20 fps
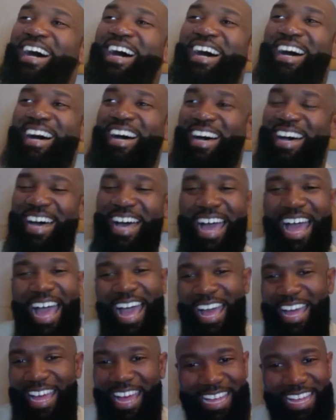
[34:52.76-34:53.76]

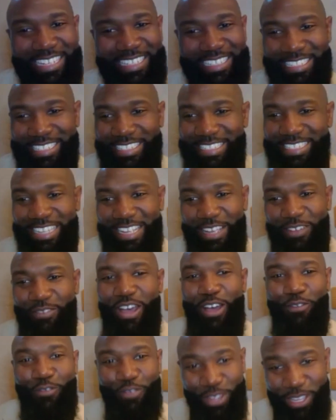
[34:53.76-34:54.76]
I just if
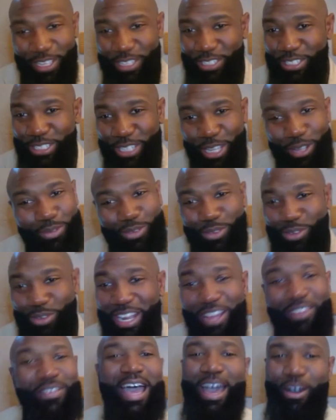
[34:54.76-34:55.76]
I feel something or
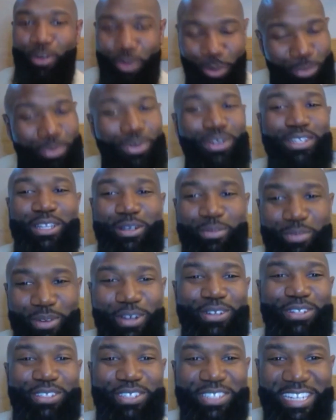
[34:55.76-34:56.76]
whatever, I will pull up
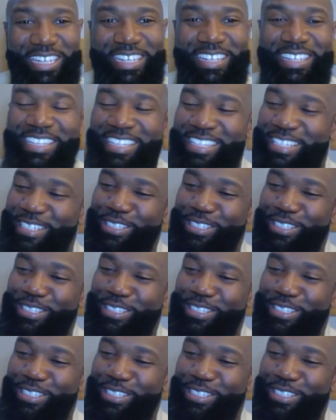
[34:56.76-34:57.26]
on you now.